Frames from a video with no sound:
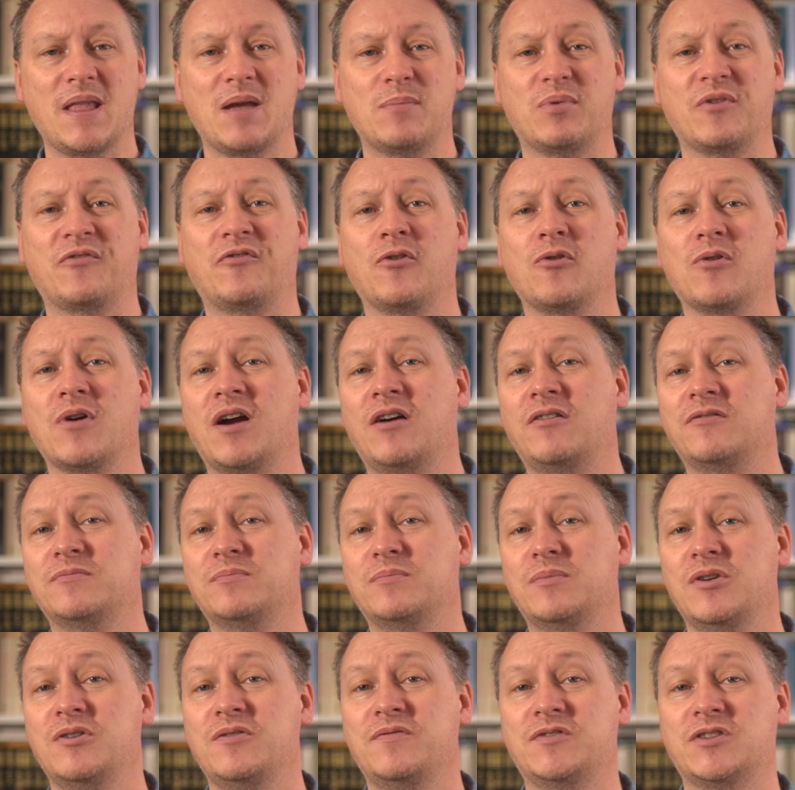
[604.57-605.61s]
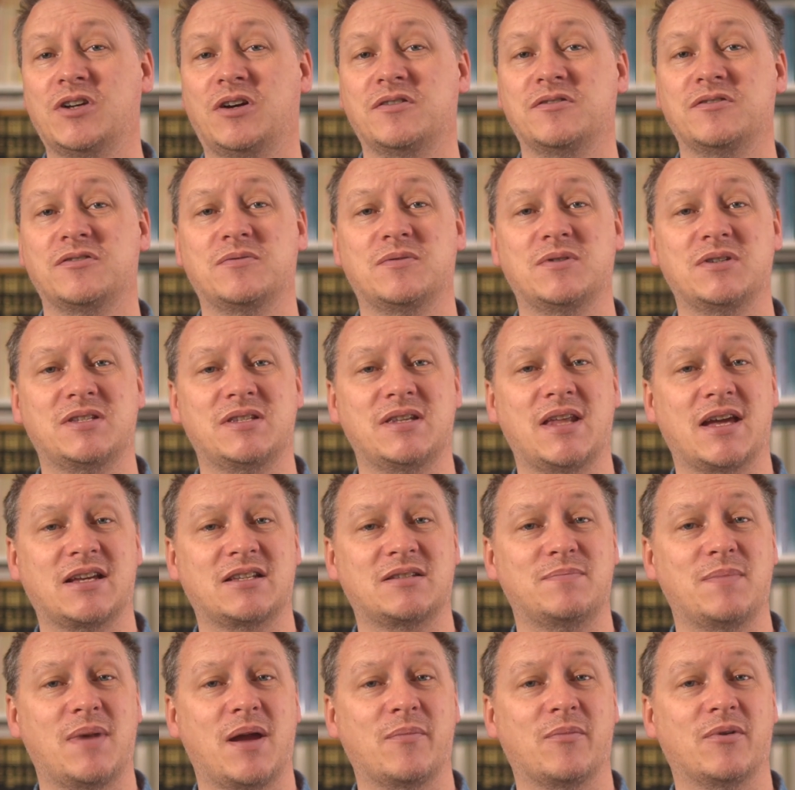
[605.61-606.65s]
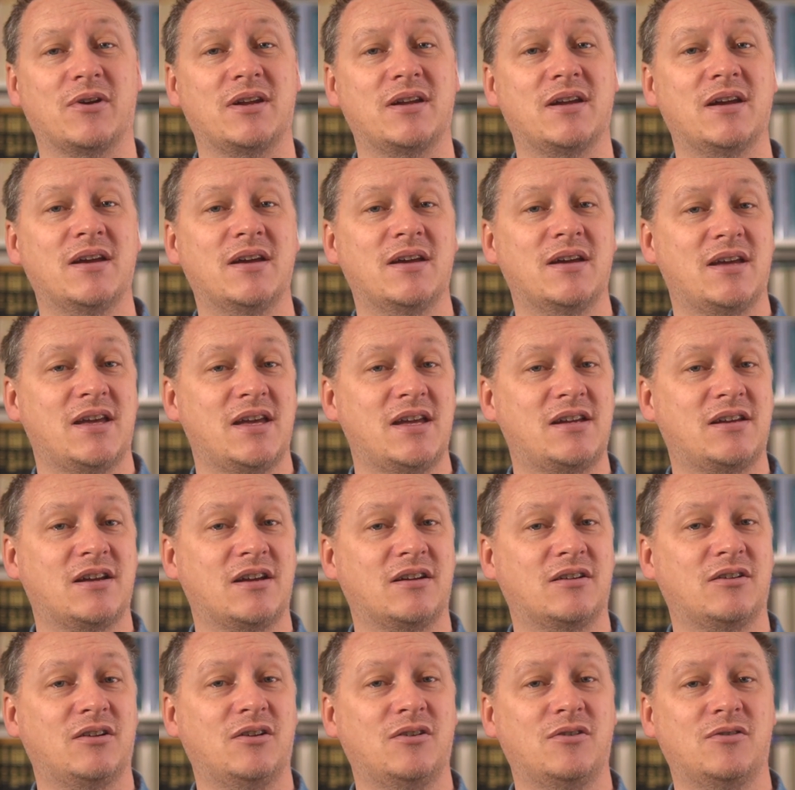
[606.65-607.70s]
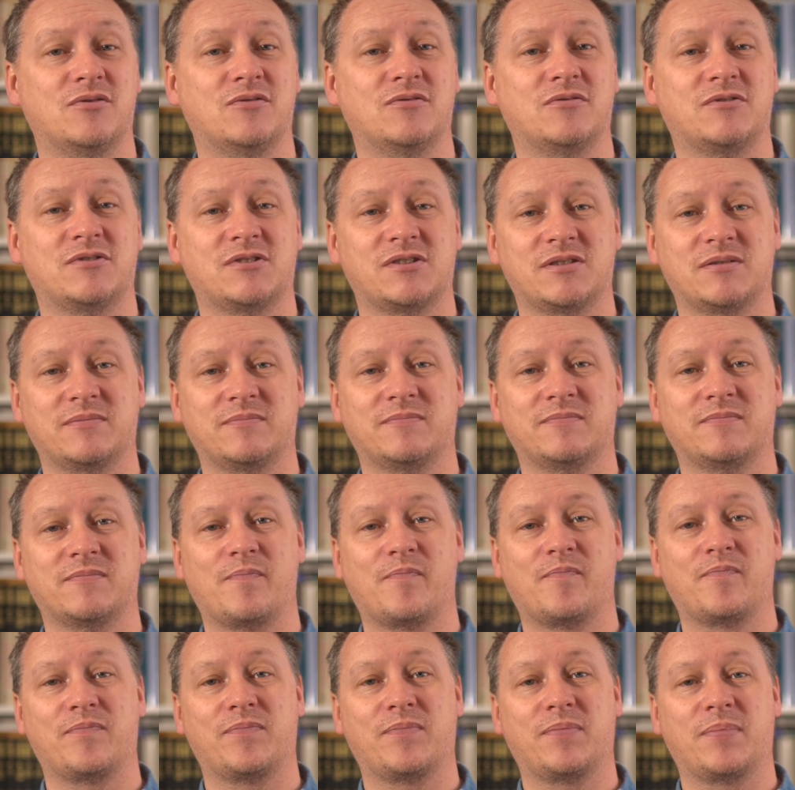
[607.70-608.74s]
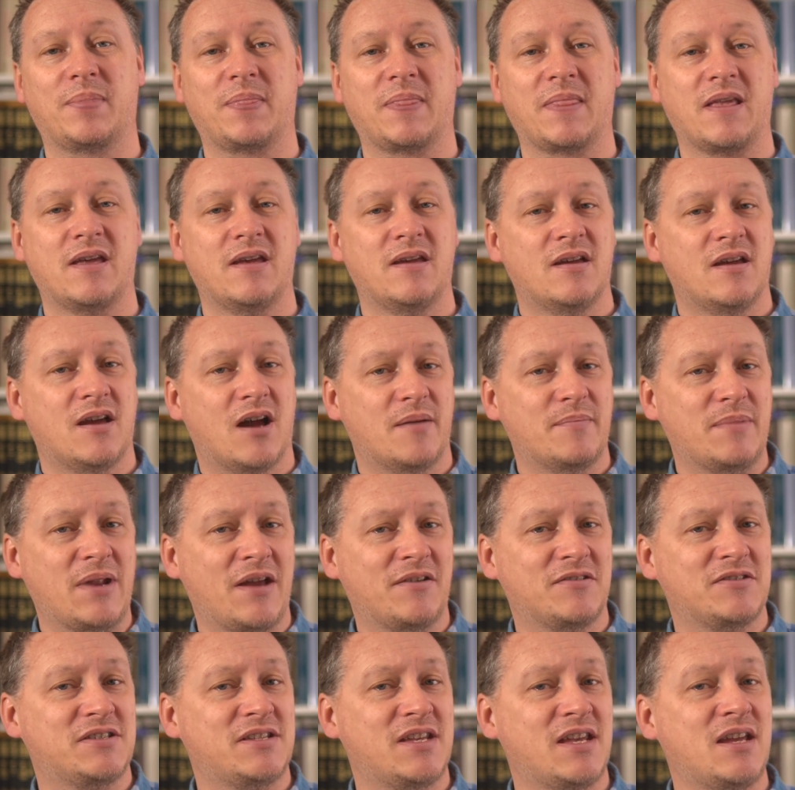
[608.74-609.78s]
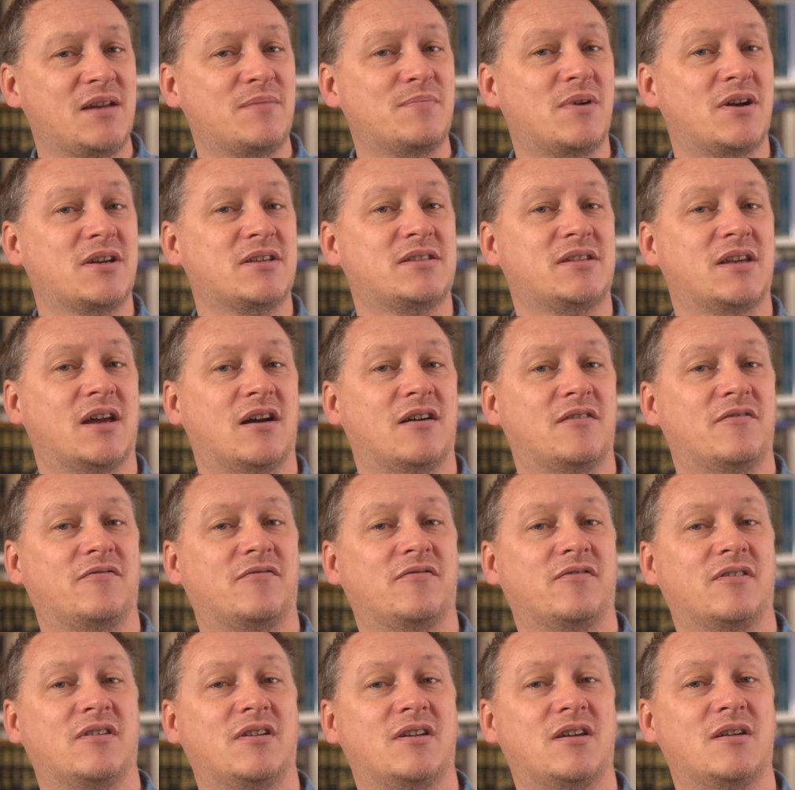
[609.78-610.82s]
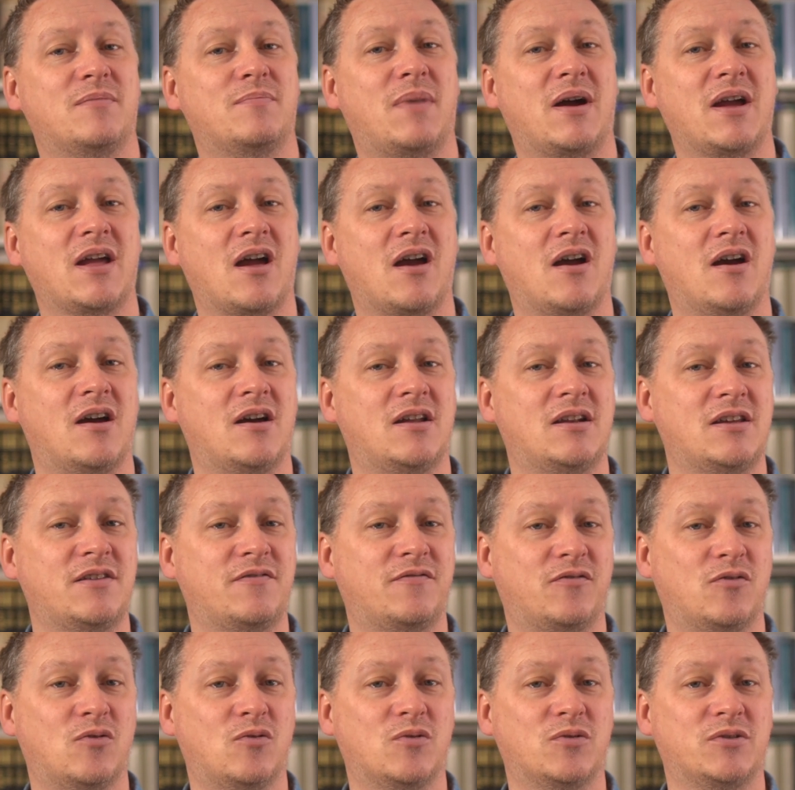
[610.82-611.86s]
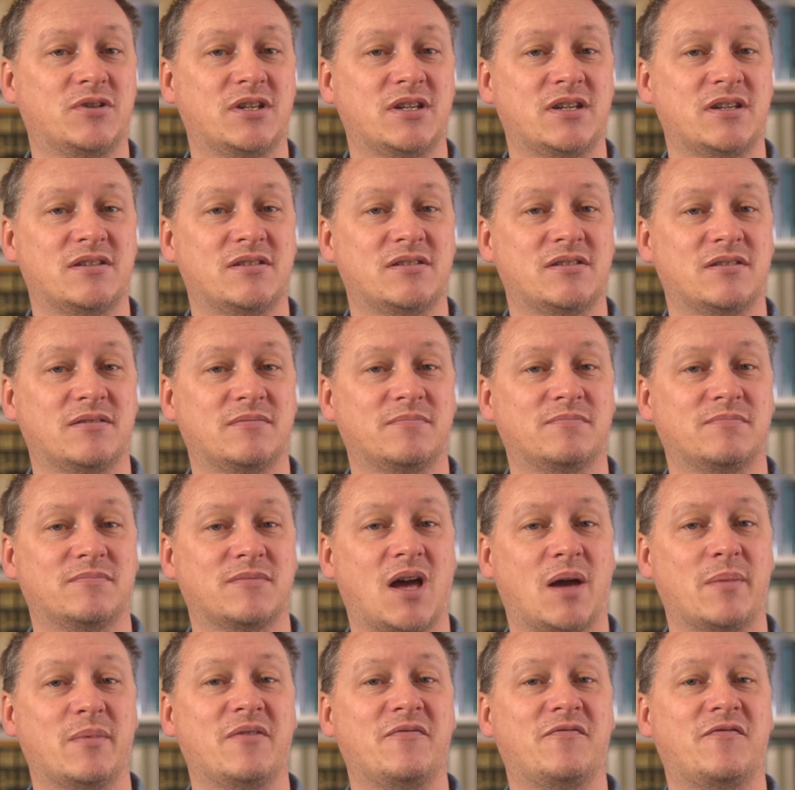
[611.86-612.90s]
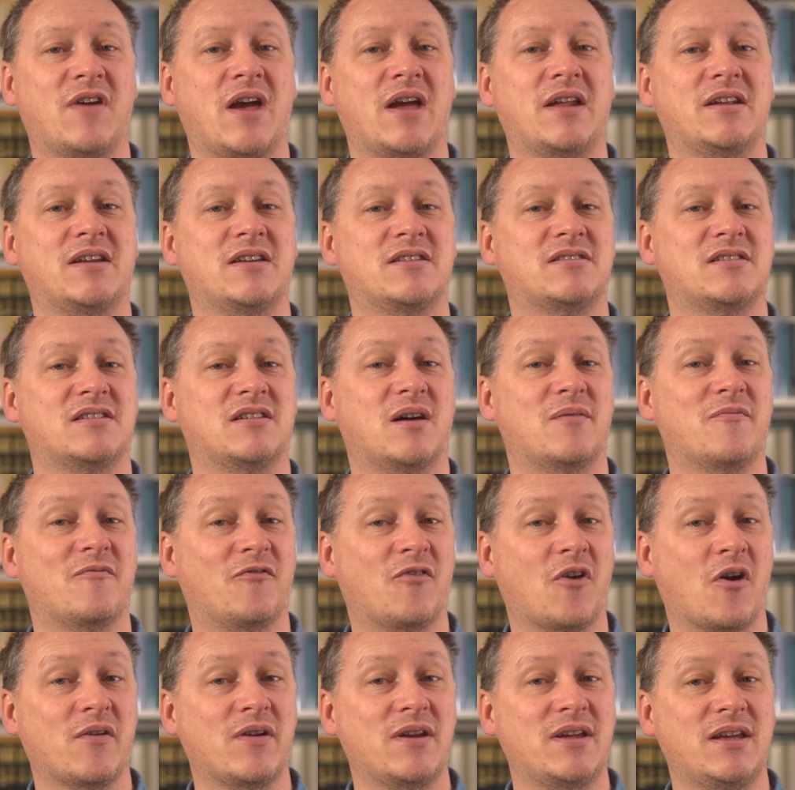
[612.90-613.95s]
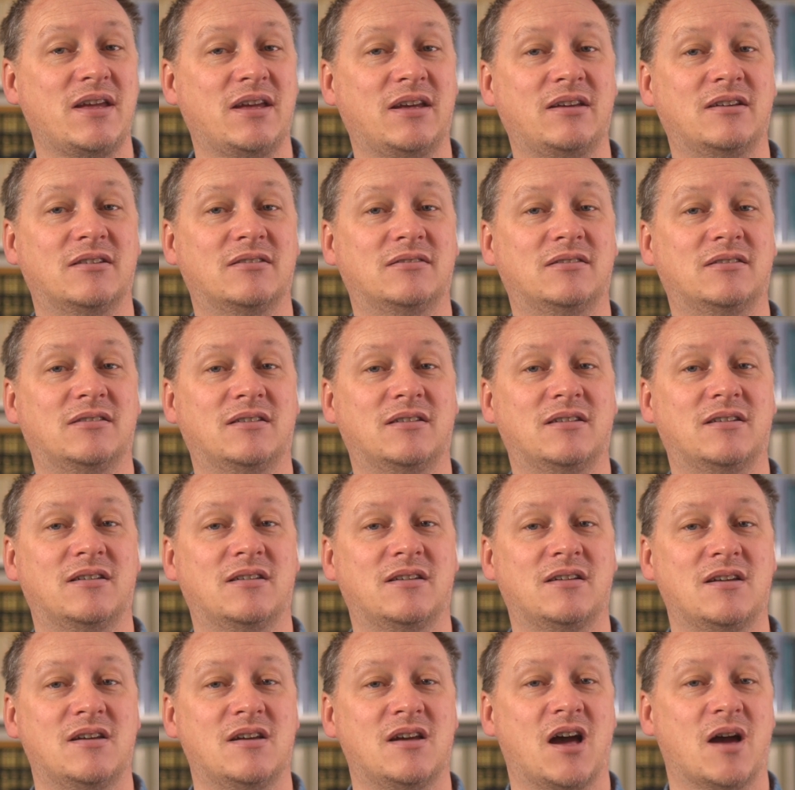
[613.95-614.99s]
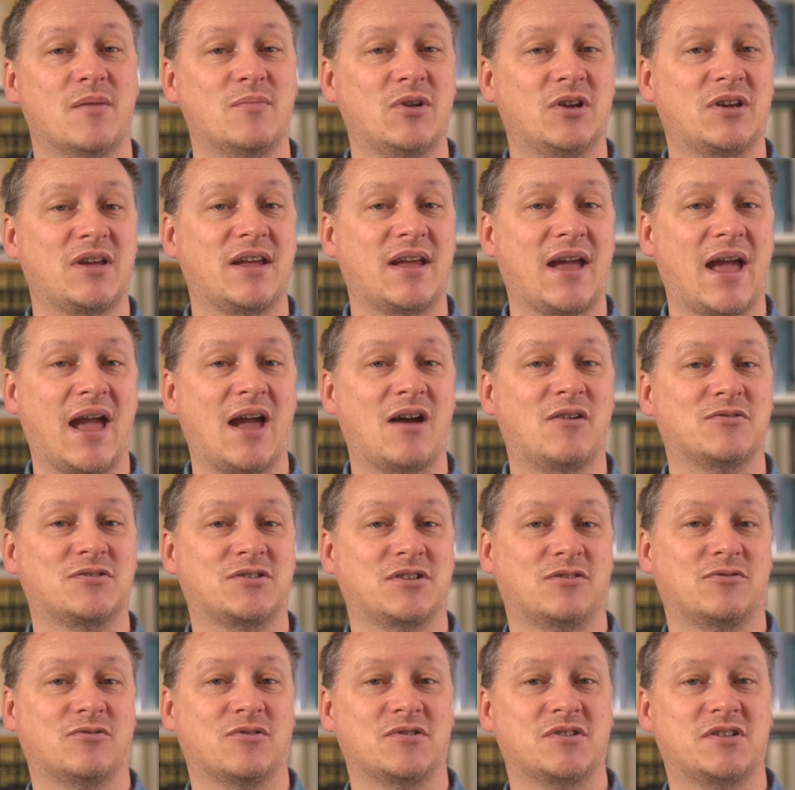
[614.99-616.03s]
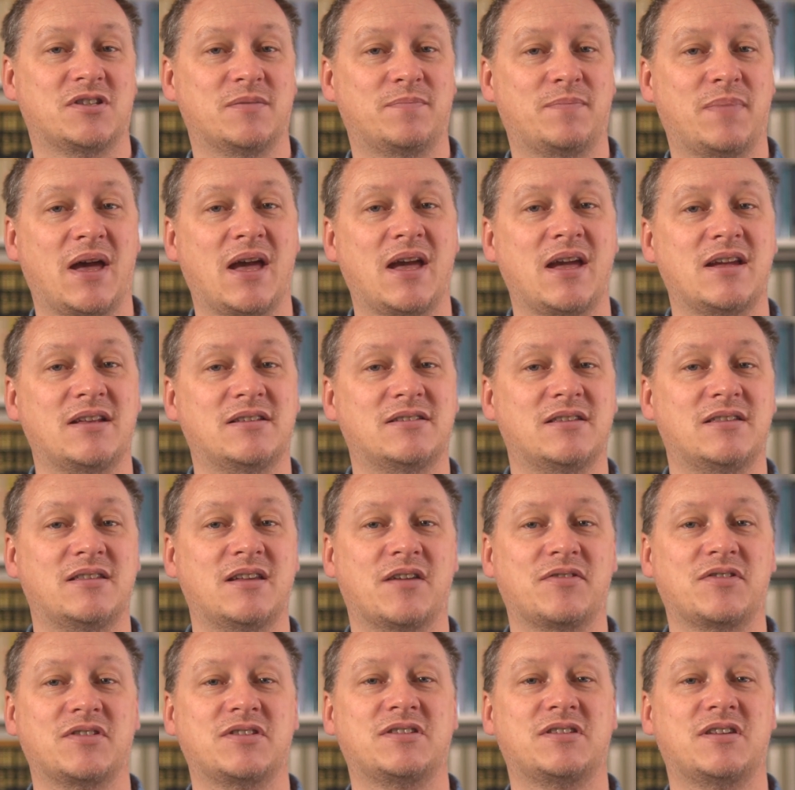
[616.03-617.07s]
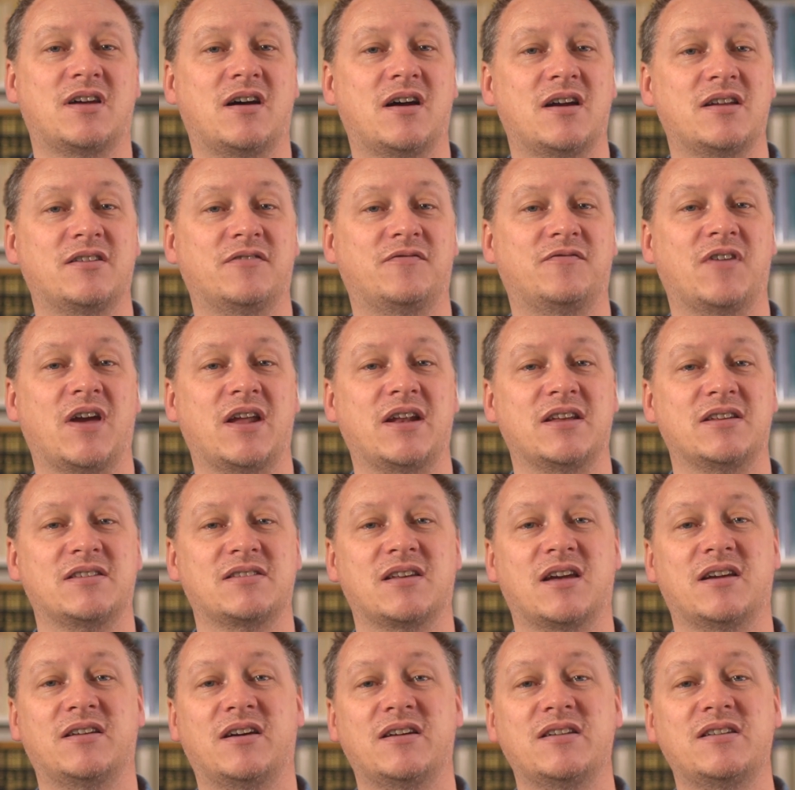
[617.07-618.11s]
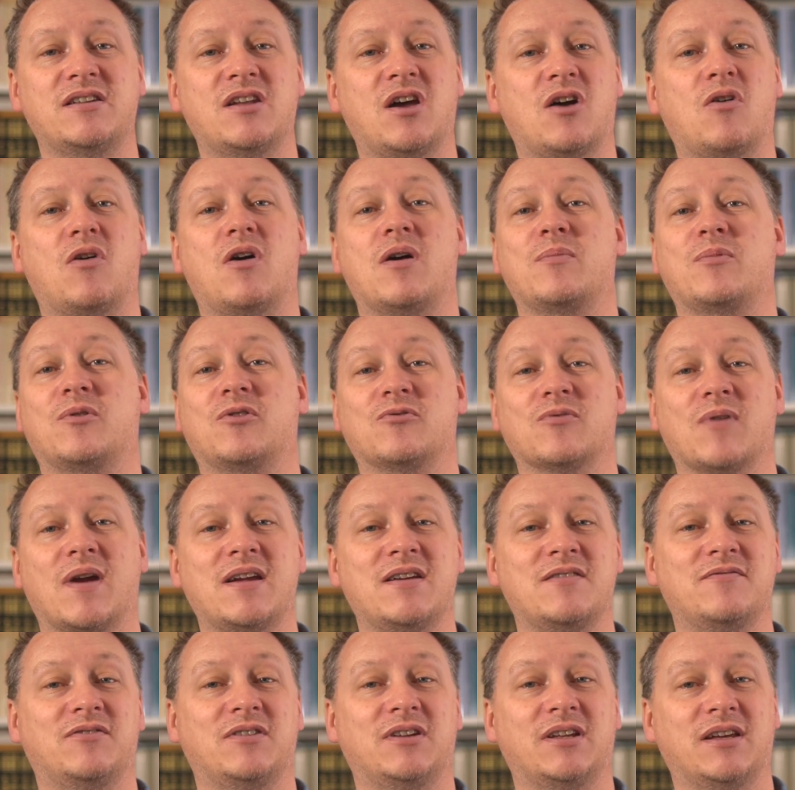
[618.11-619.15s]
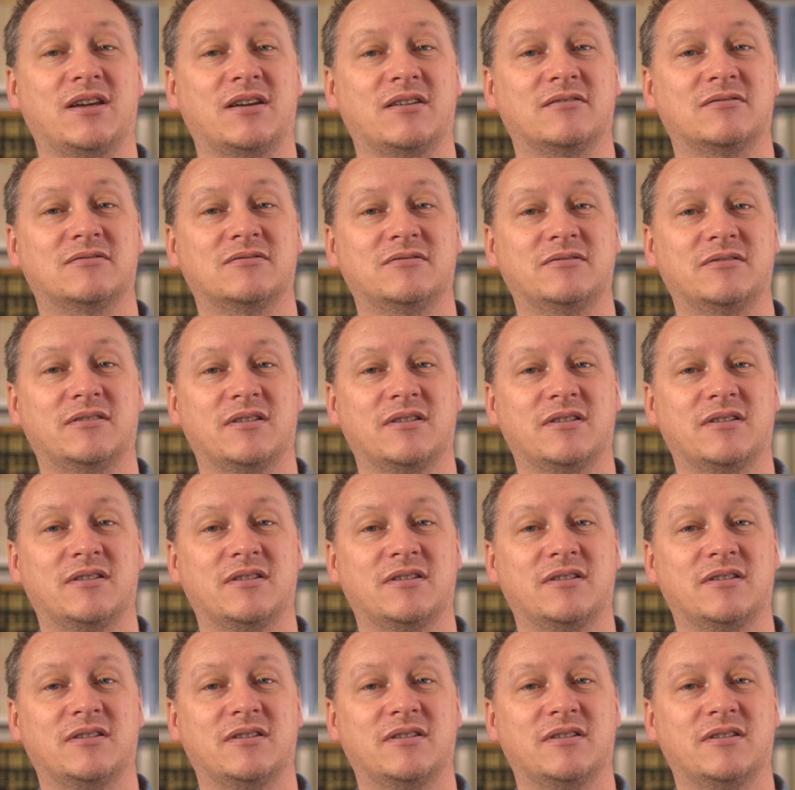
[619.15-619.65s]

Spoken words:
Before Elton moves on to his next memory, he concludes, "I'm now seeing myself in my early 40s. I'm in Venice and I'm very ill. I'm looking out across the bay to the other side of Venice and I know I'm gravely ill.